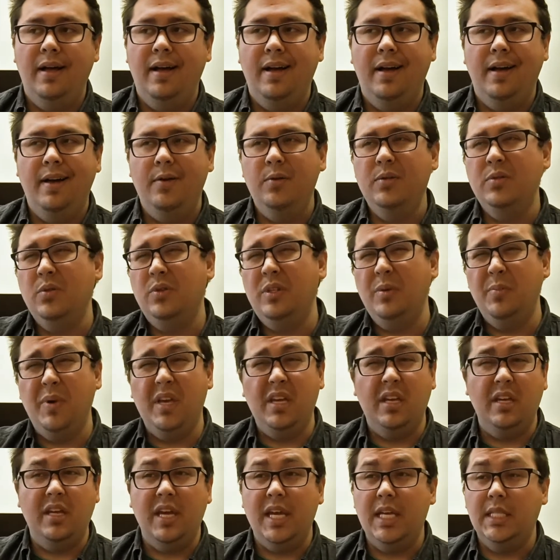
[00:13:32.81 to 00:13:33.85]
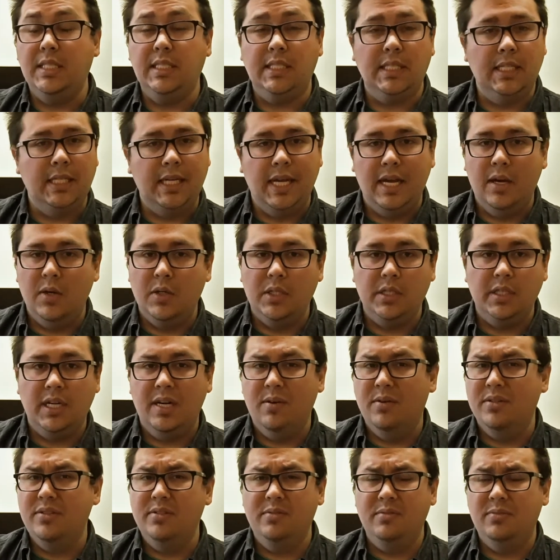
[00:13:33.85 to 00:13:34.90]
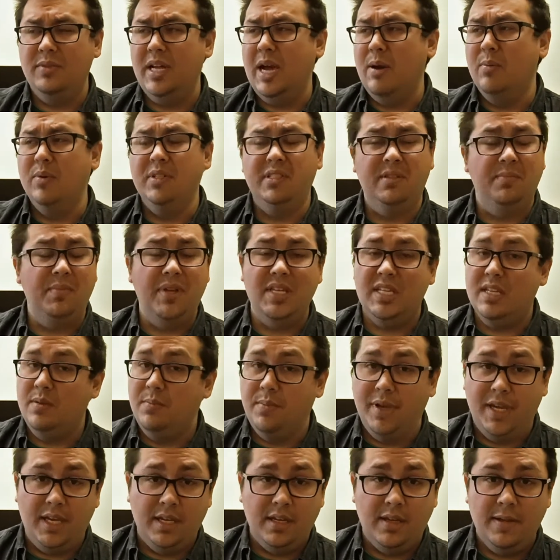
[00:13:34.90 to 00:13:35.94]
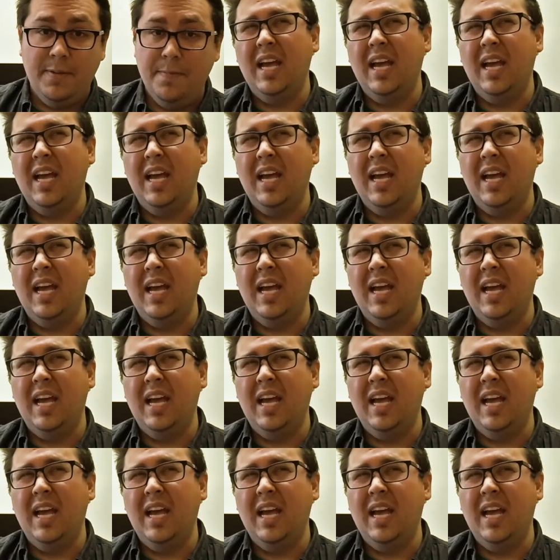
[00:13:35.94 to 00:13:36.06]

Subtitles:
I was only making $18 an hour. I wasn't making bank.